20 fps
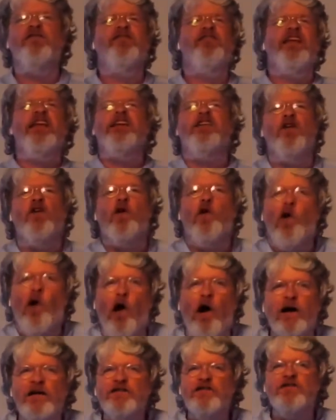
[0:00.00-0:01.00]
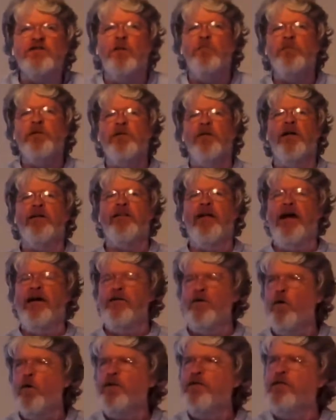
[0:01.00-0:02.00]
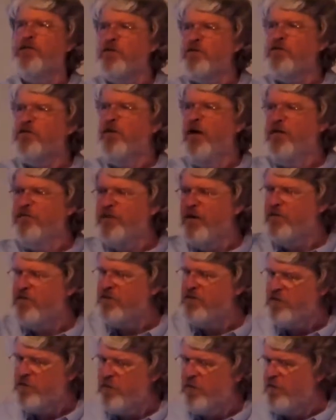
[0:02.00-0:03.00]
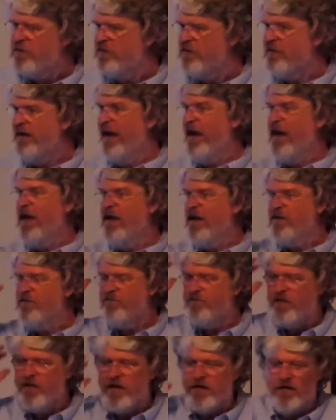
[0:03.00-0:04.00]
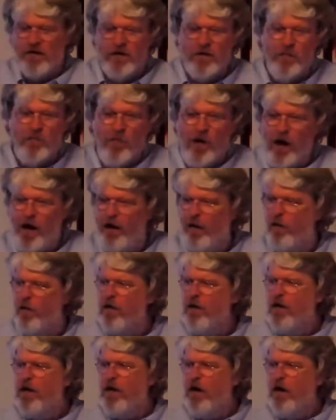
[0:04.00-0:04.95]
feet across, something like that, knowing that there's 5,280 feet in a mile.